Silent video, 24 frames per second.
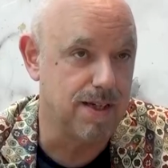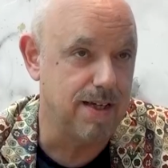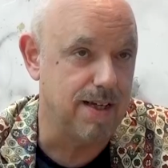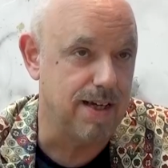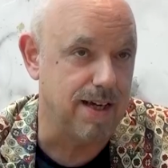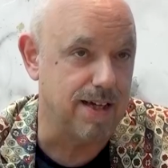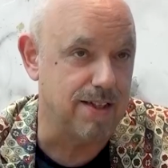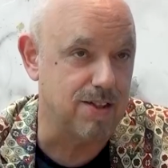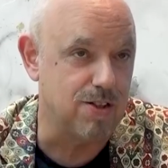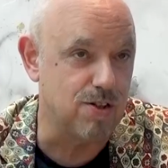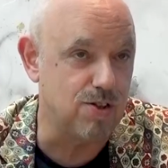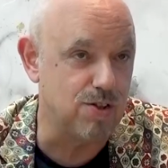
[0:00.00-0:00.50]

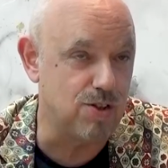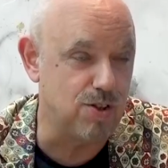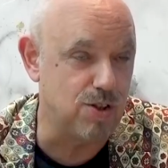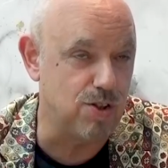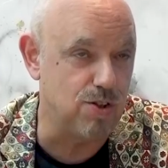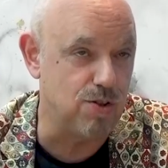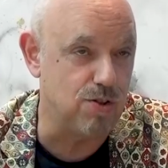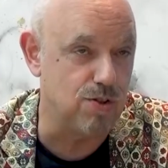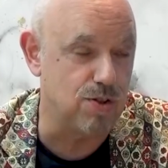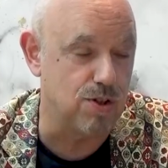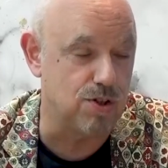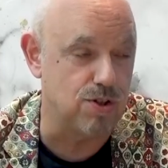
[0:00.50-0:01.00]
and
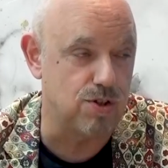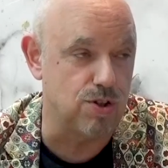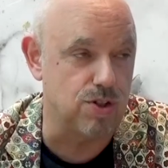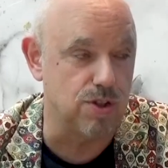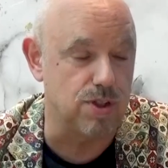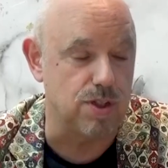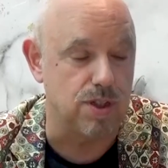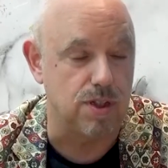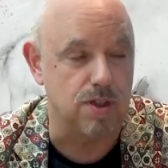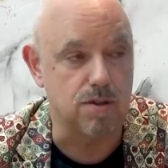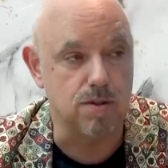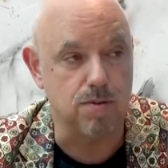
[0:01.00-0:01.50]
continue the
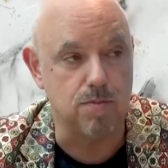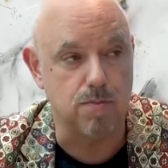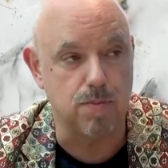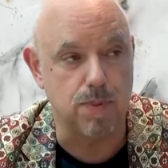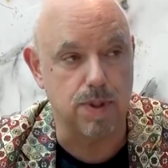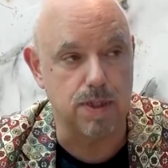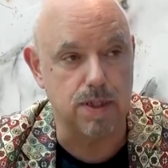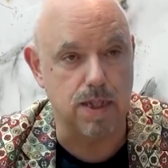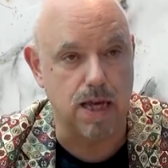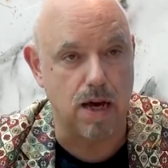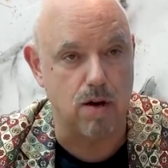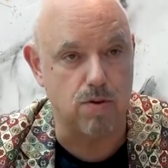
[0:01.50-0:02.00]
journey.
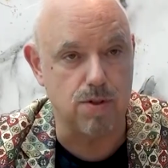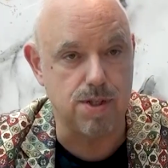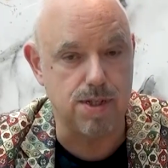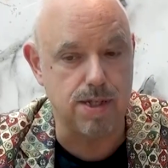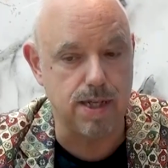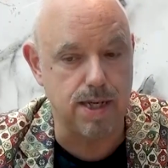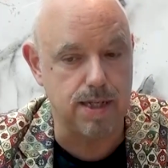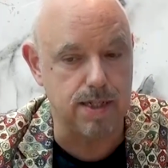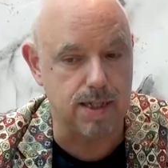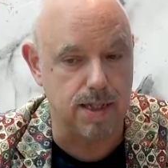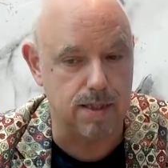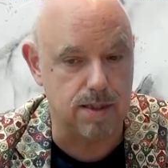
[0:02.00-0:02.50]
But I would
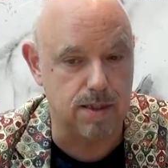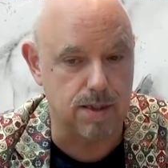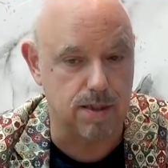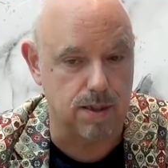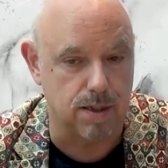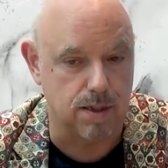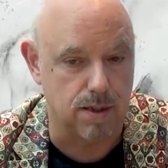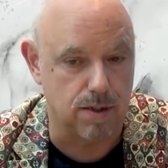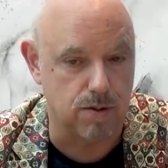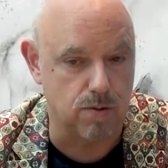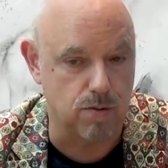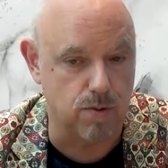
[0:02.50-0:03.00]
say
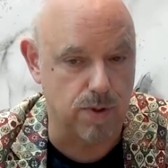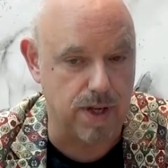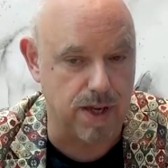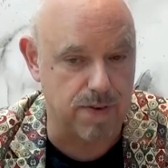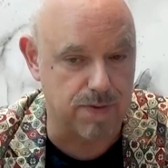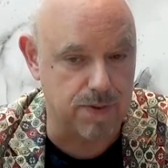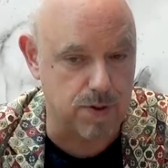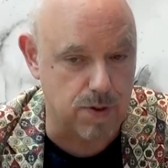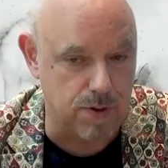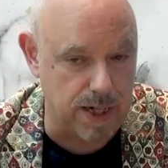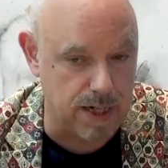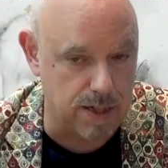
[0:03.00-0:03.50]
that we
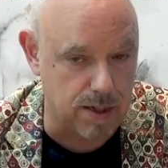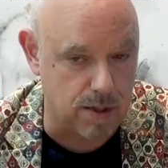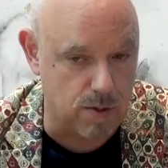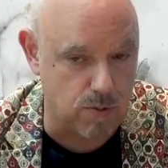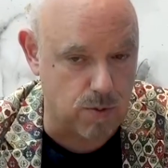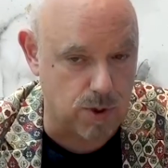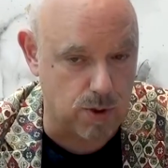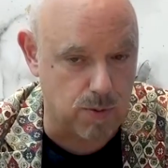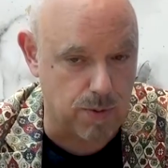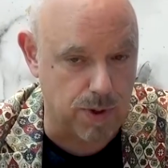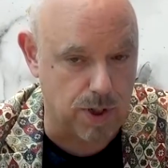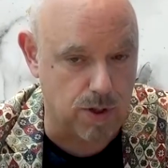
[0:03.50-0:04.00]
have created
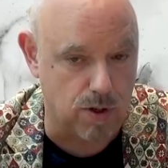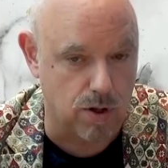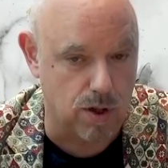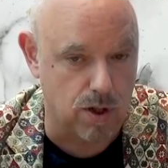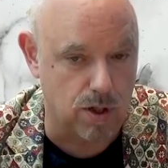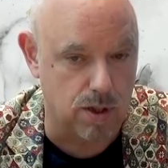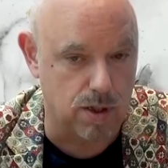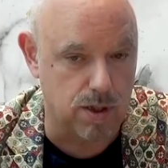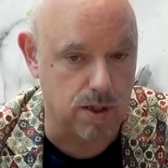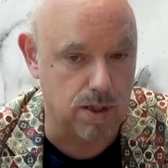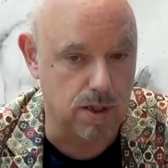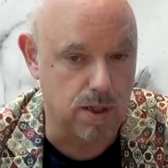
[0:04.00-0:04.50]
what we
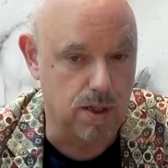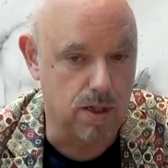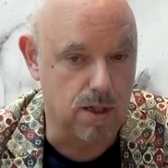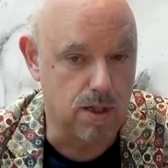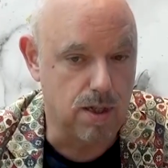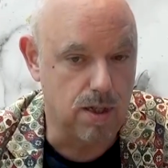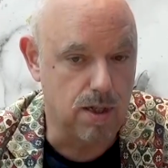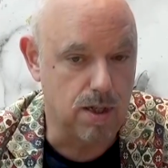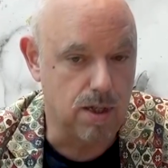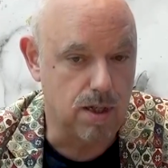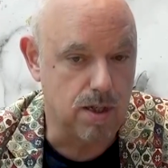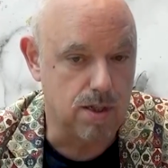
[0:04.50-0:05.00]
call
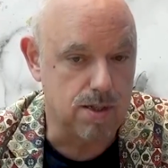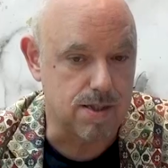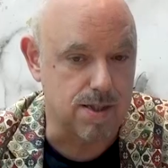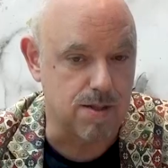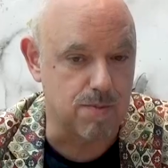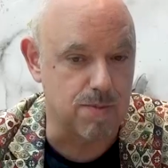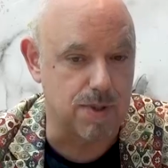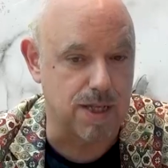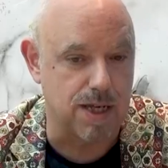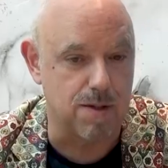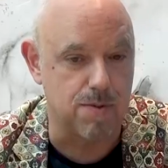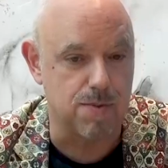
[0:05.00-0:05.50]

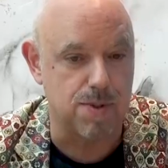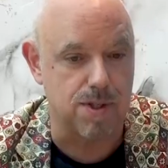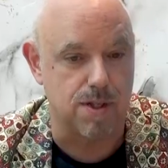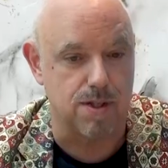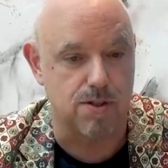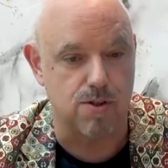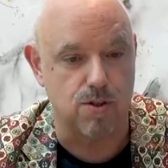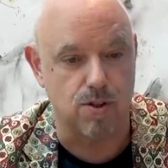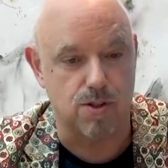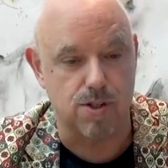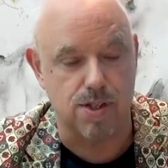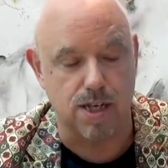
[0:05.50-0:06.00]
sometimes a
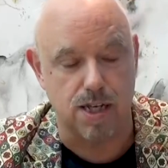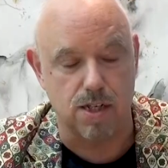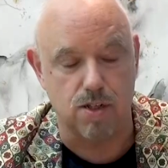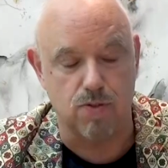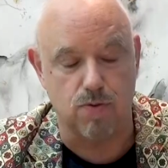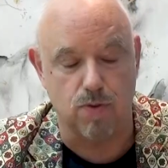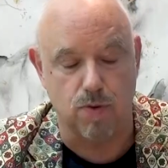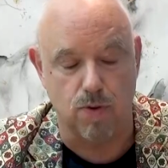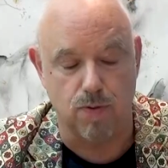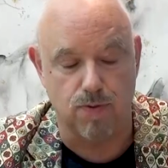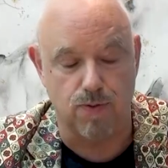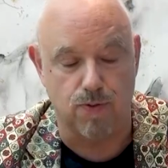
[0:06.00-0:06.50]

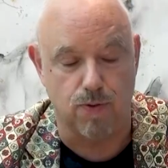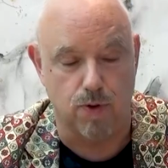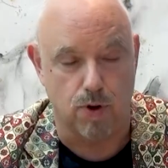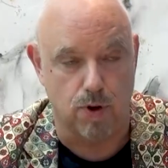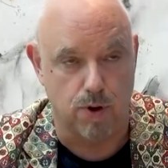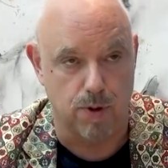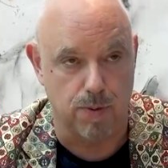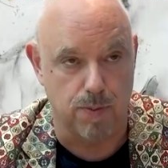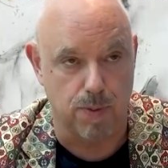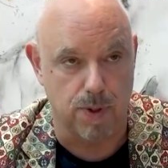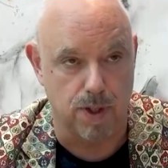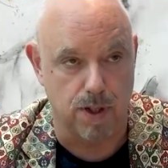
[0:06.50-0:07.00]
successful
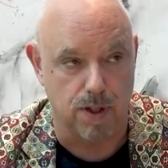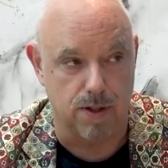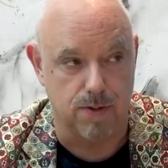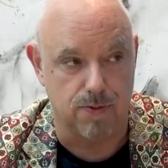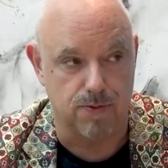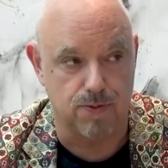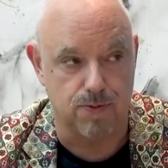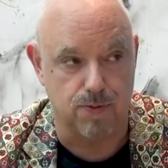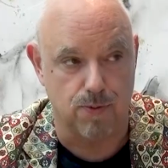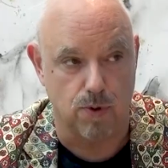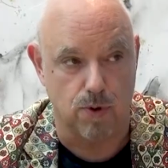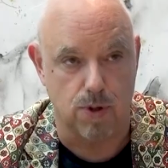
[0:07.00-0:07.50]
formula
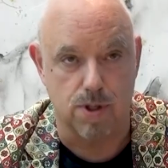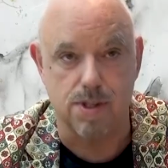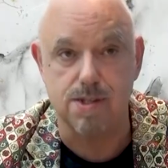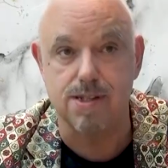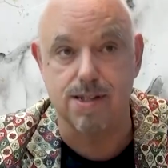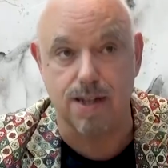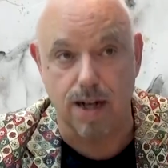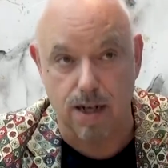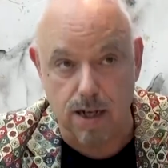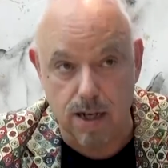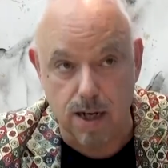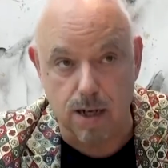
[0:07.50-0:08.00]
for
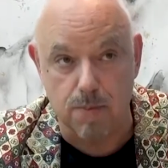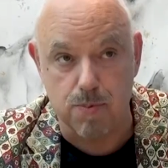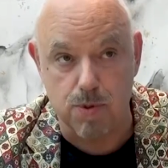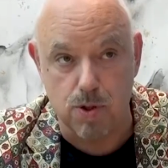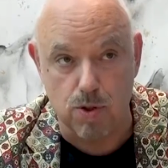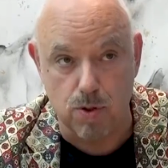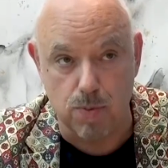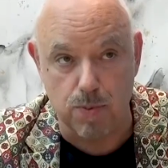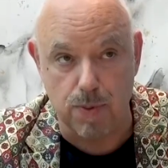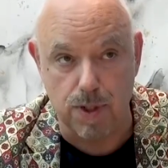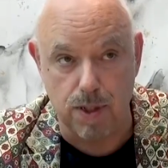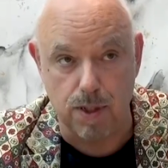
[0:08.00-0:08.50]
startups
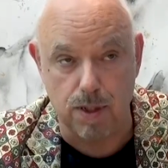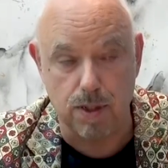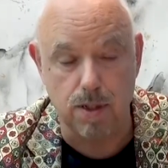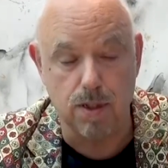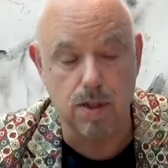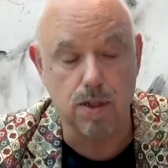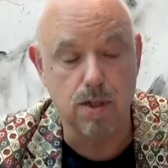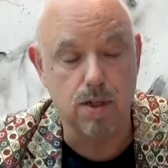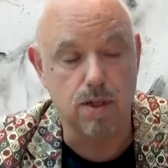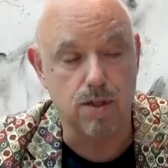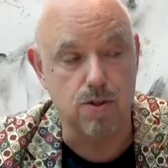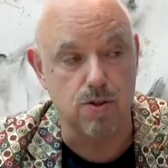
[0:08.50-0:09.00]
to be
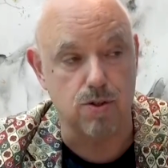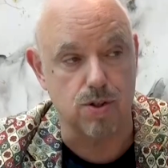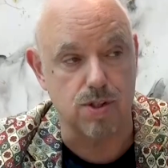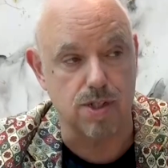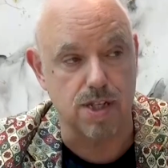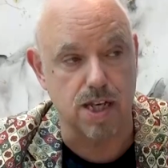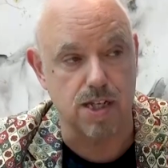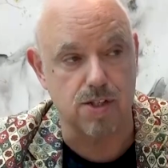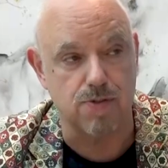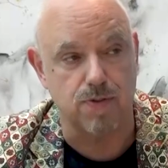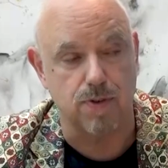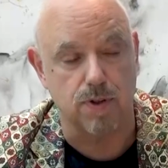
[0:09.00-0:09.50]

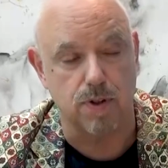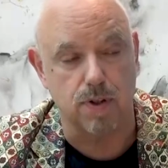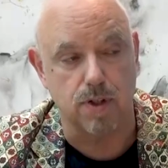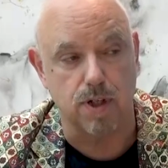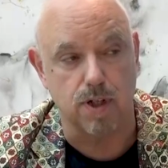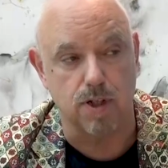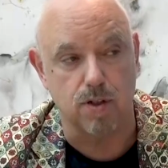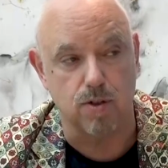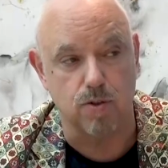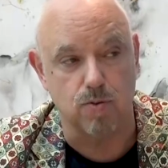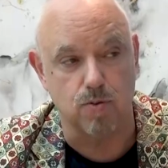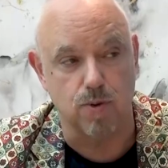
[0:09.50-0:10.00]
successful.
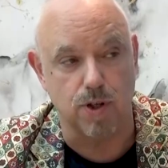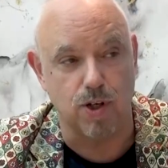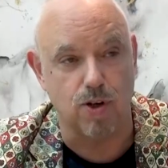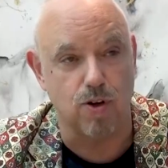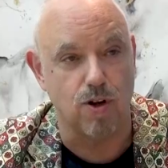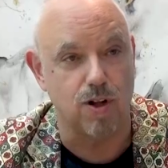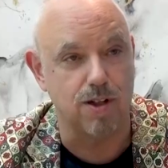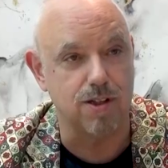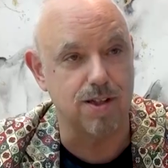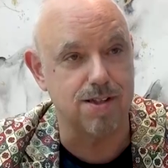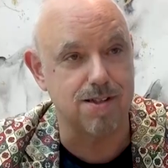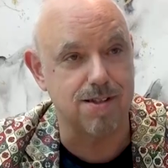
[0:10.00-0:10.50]
And we
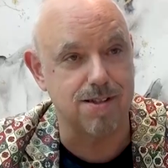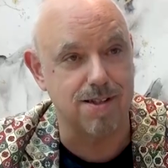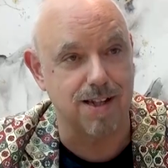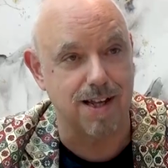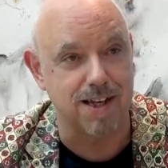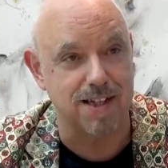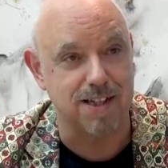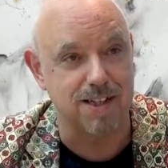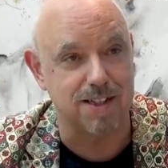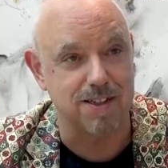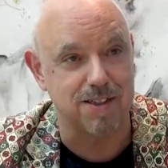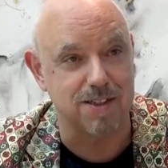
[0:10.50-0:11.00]
call this
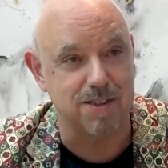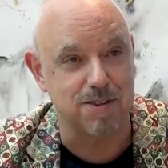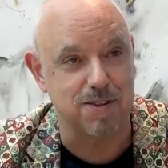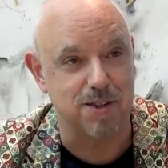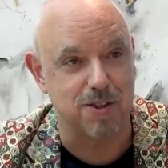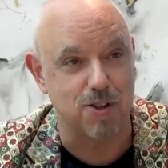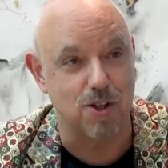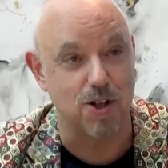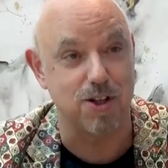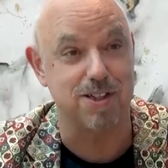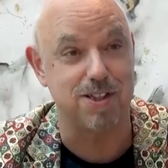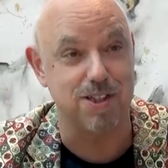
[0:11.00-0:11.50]
like
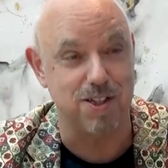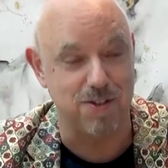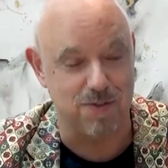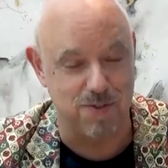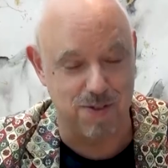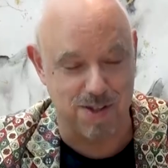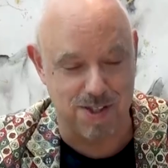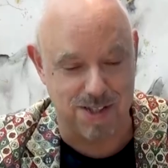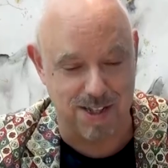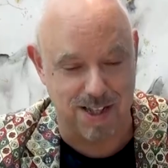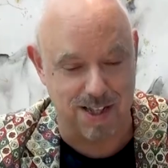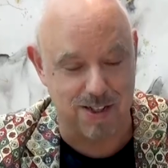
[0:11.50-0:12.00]
another
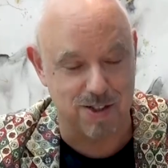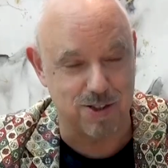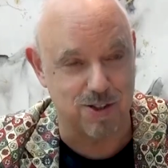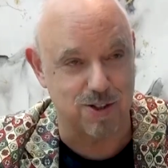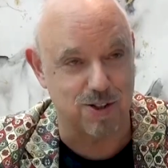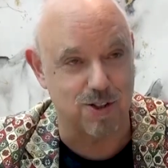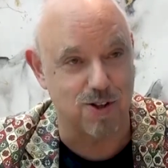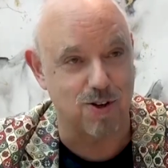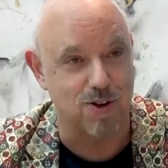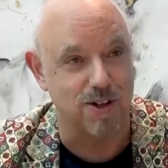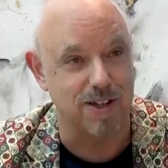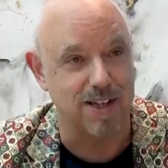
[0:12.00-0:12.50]
TV
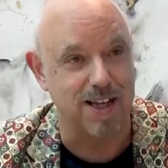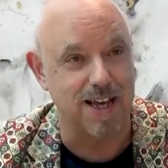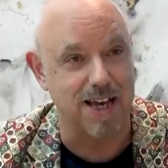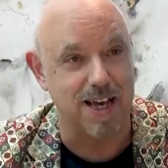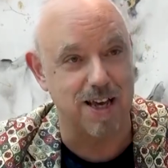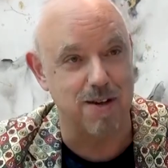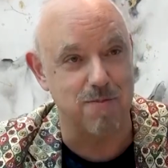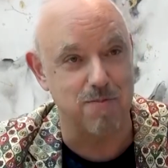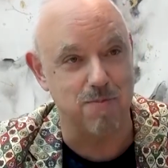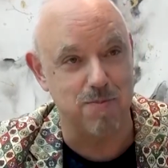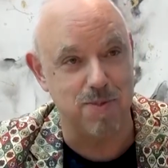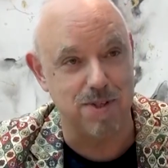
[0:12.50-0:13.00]
station called
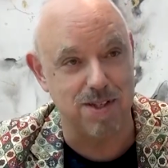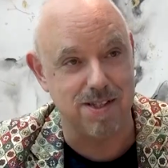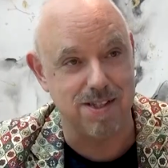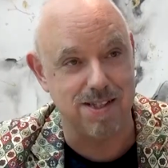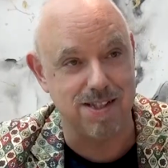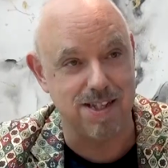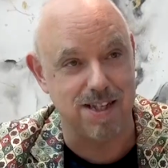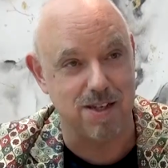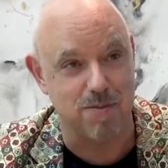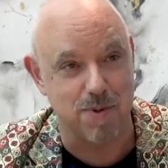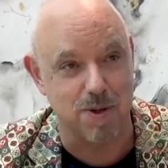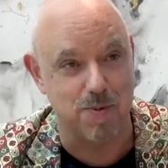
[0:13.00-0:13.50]

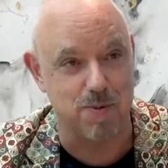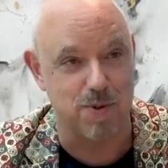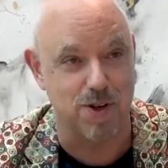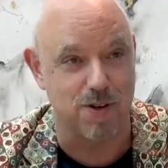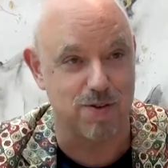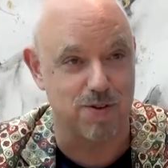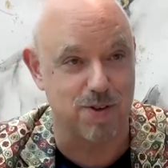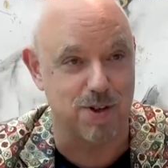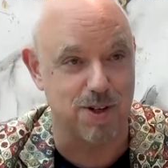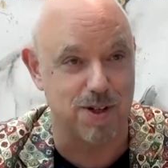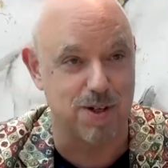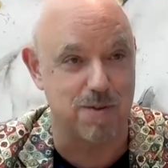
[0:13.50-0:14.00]
MBC. Maybe
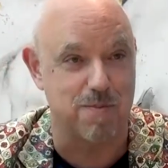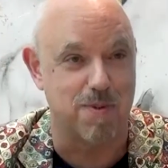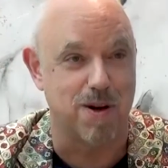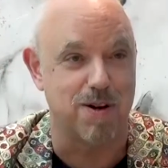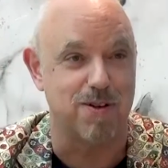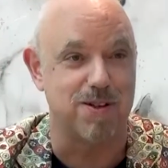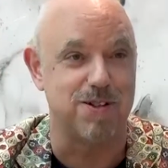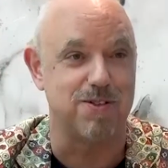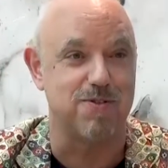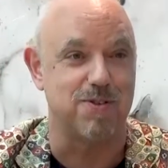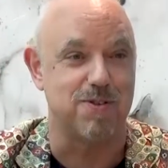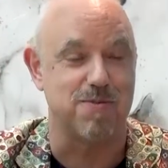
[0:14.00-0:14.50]
you've heard
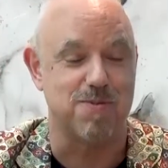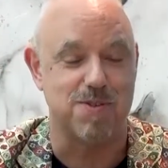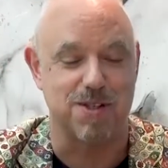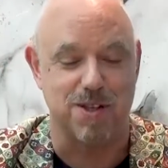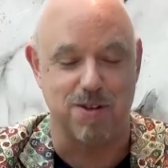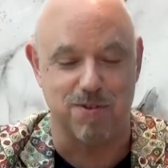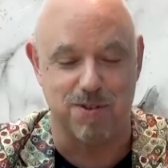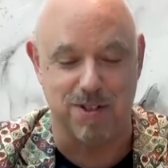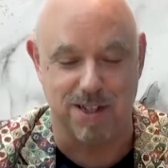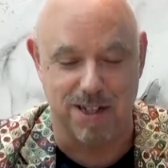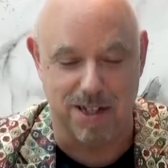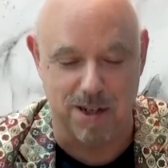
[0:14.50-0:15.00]
about it from
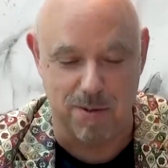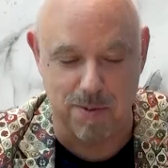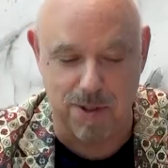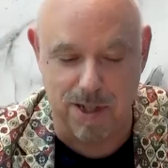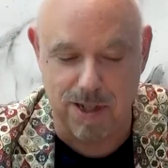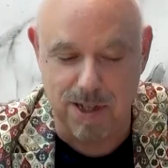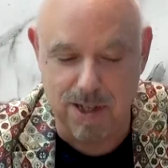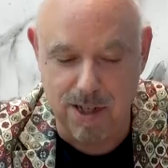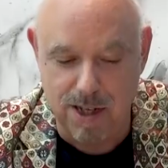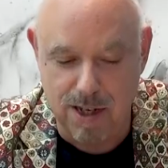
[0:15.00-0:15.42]
Saudi Arabia.